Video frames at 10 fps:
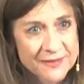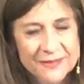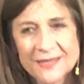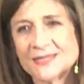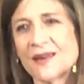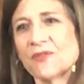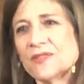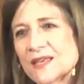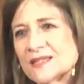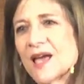Doesn't
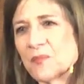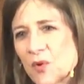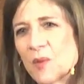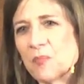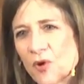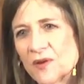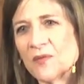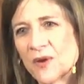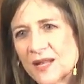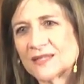everything sound more
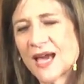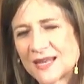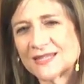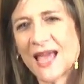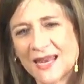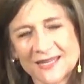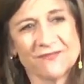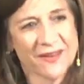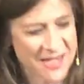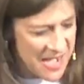important when it's got a
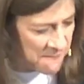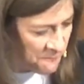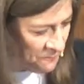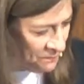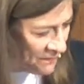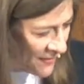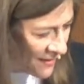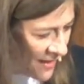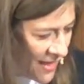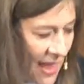scientific name?
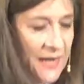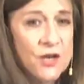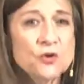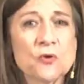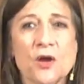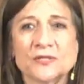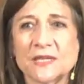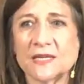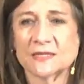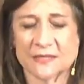And a
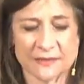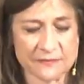neuroses.